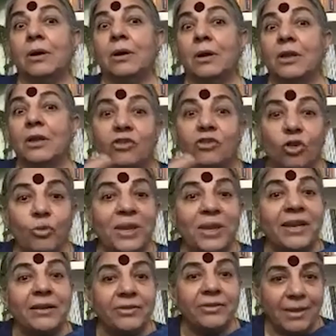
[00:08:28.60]
consume
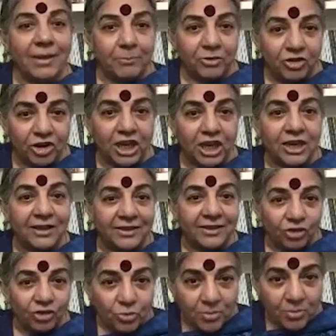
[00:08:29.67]
and consumption and
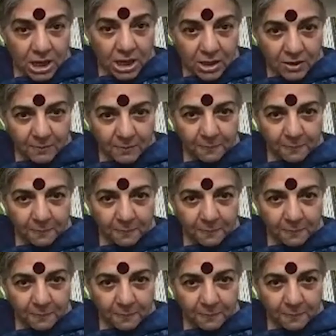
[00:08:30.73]
consumer.